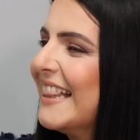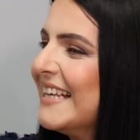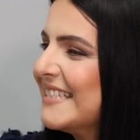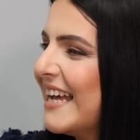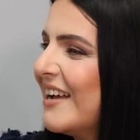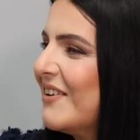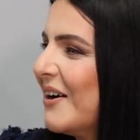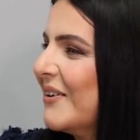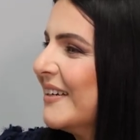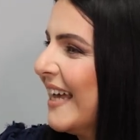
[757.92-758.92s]
Let's dive
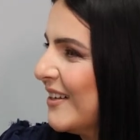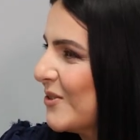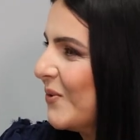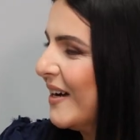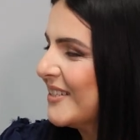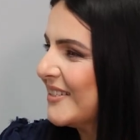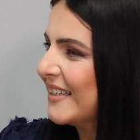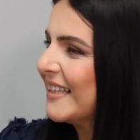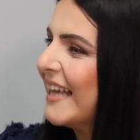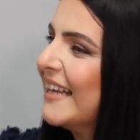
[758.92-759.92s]
our next
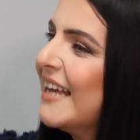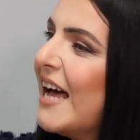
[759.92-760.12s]
question, Glenn.